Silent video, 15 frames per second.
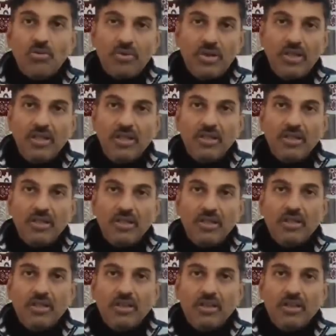country,
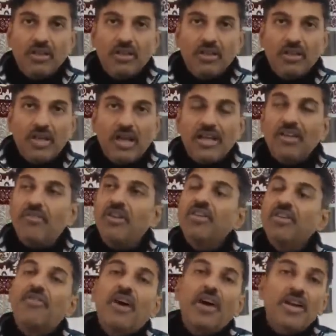and
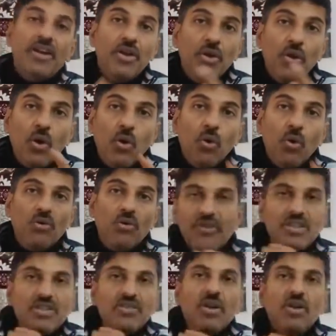even if I
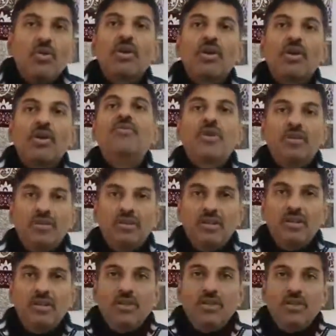events you are looking for,
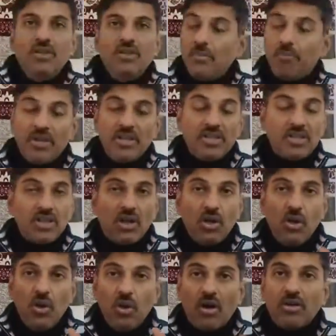but that
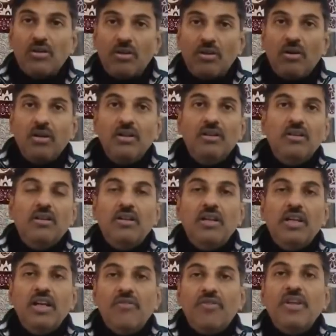depends a lot on
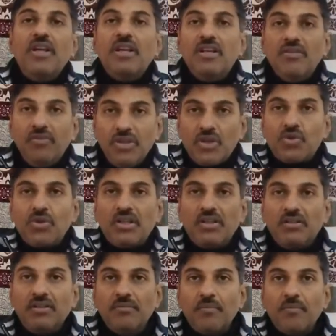every individual,
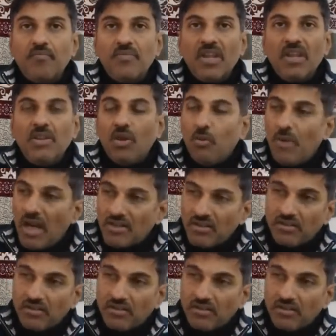no matter